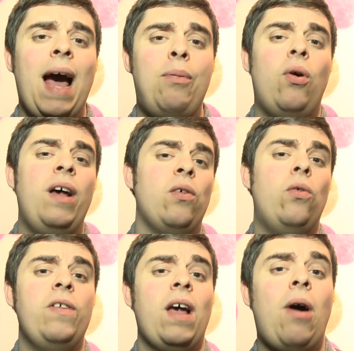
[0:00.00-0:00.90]
Apple has
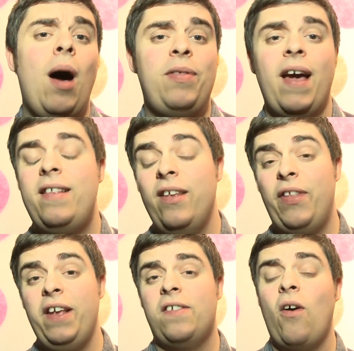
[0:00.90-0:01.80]
also
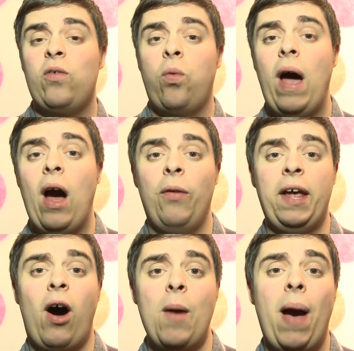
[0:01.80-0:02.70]
updated the software on
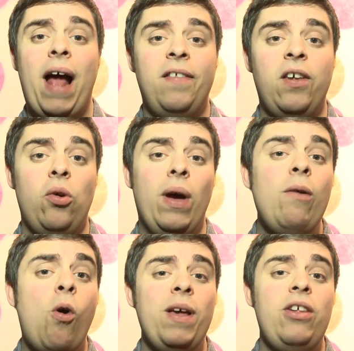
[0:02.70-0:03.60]
the iPad 2.
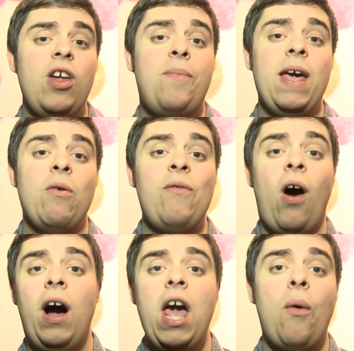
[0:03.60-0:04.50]
It will be shipping with
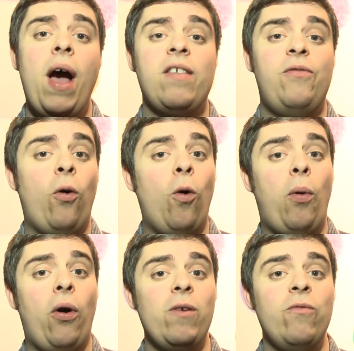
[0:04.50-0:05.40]
iOS
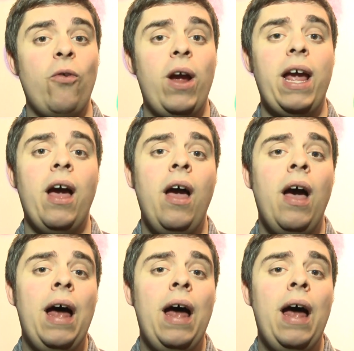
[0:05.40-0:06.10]
4.3.